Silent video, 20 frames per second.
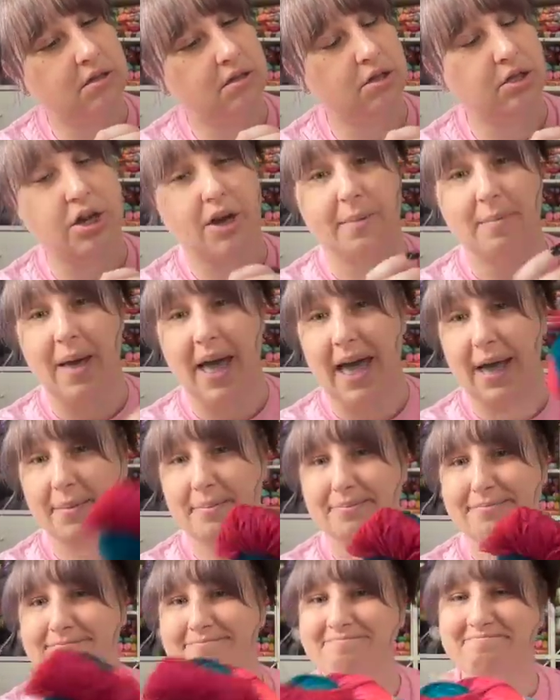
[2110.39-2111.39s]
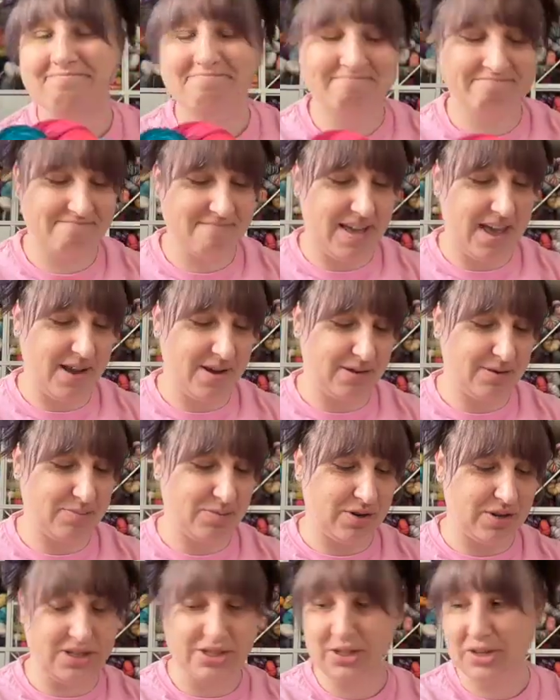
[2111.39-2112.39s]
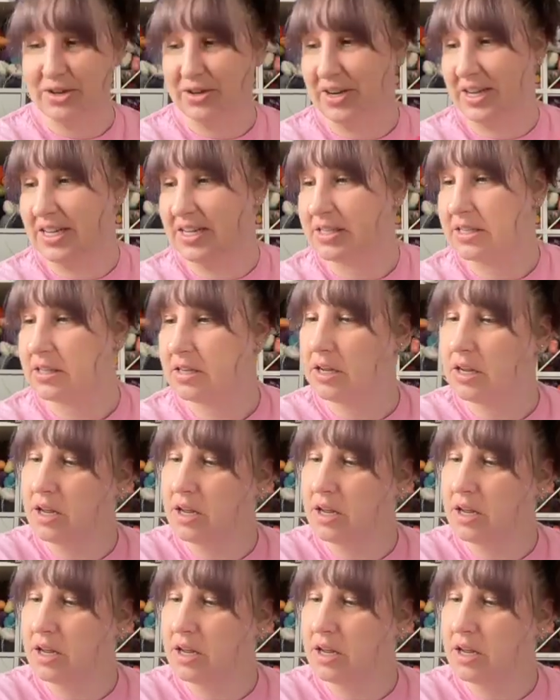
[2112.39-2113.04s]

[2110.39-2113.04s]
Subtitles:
Sorry, May goes more into the greens.